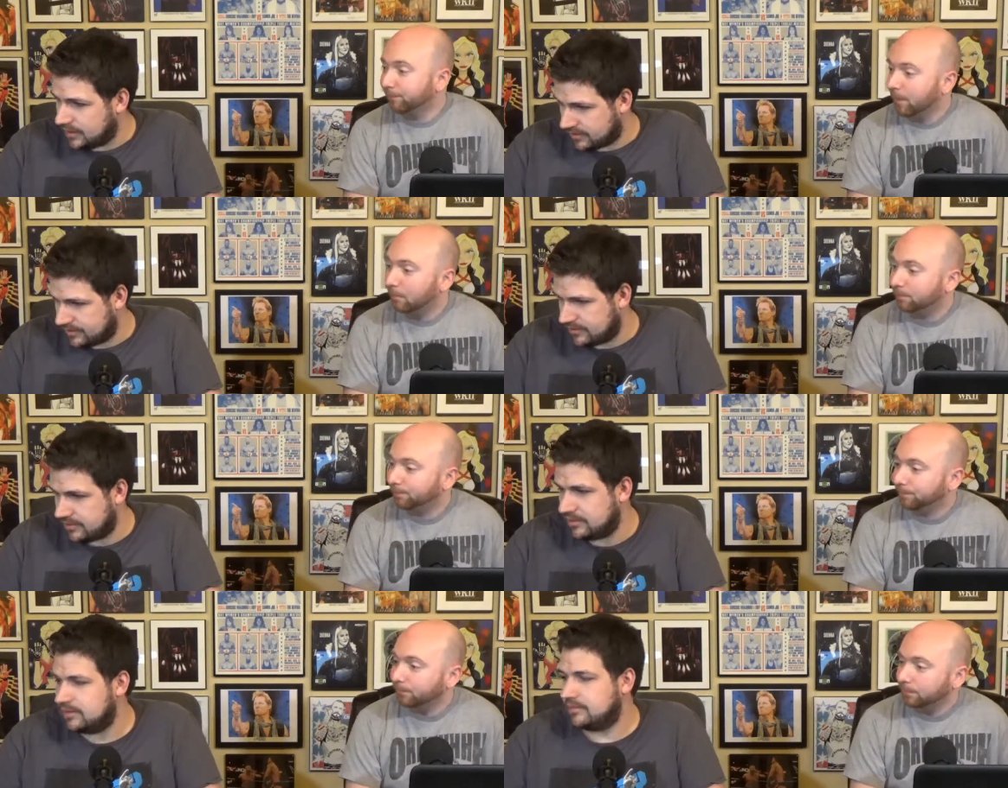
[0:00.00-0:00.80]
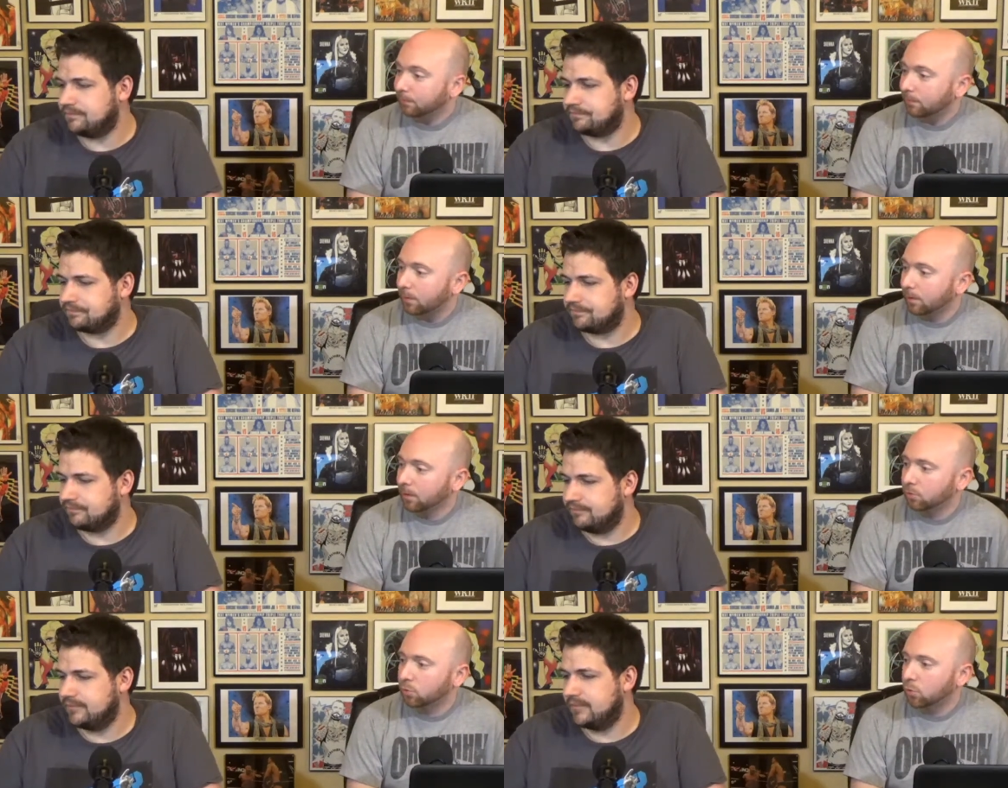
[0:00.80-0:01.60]
Speaker 1: Yes.
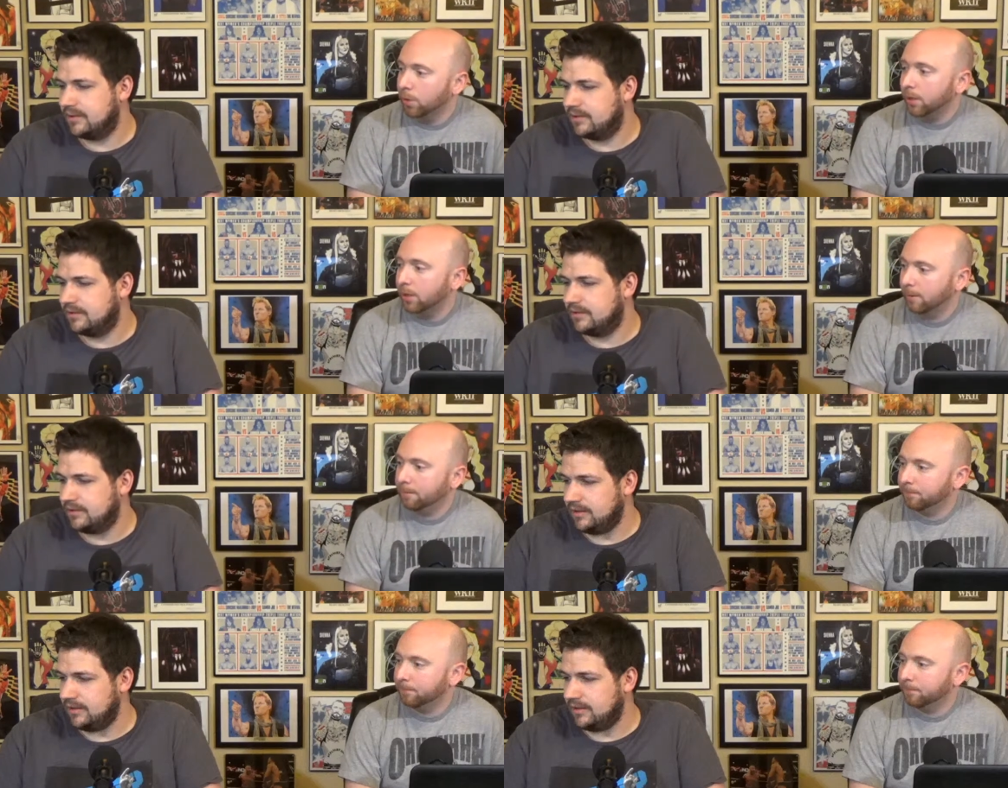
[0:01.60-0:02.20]
This was quick.